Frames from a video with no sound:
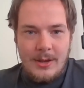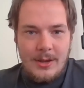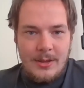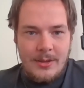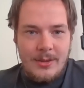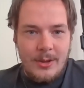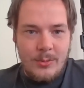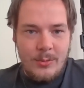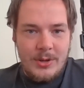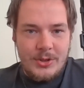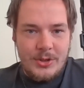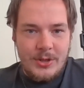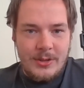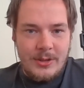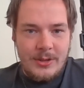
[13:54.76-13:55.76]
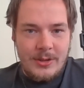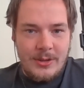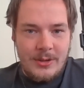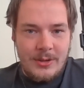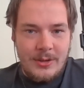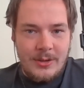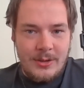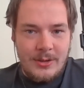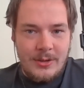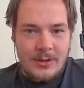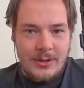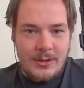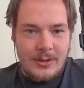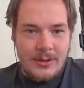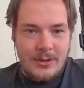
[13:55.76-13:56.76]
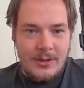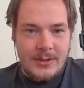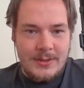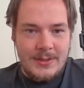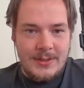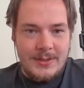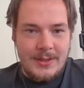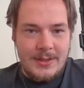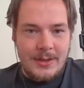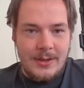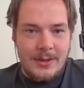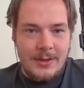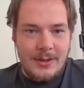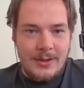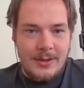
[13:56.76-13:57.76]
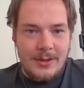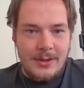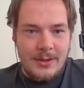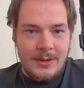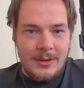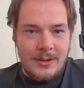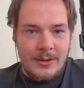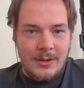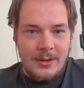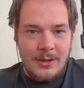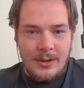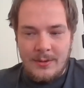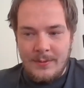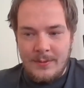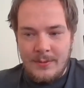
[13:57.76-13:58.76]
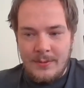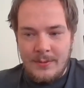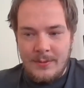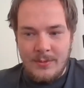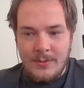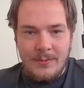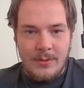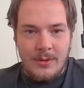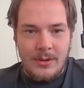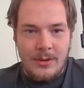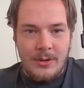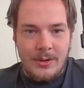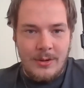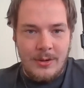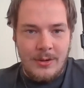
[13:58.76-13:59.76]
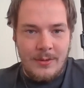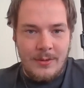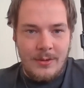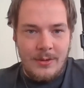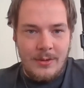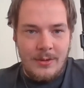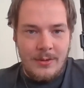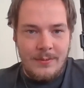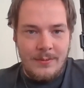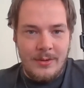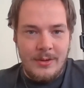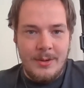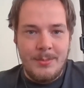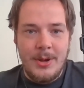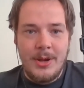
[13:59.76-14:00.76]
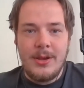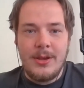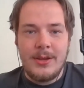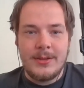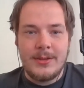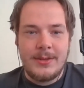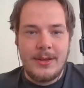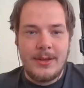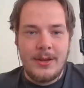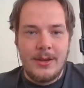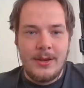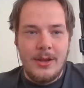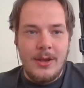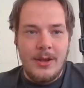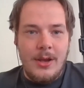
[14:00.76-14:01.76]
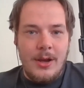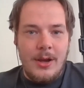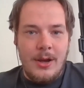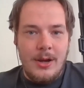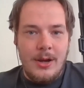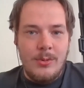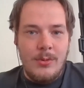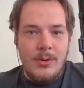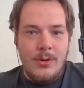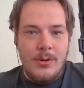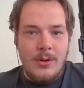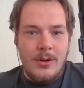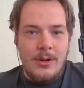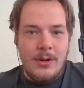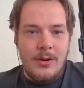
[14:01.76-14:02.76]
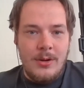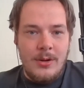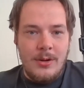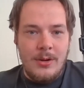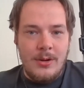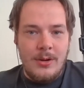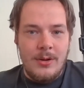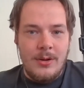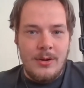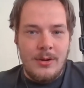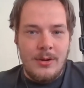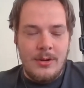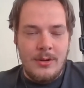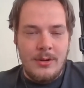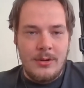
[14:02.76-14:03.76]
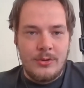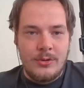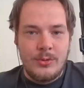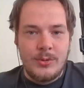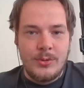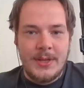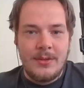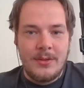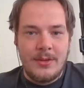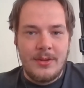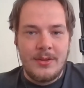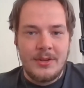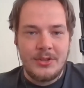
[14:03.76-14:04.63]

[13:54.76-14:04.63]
Another question uh, is uh, uh, from uh, Filipa is uh, how uh, to send the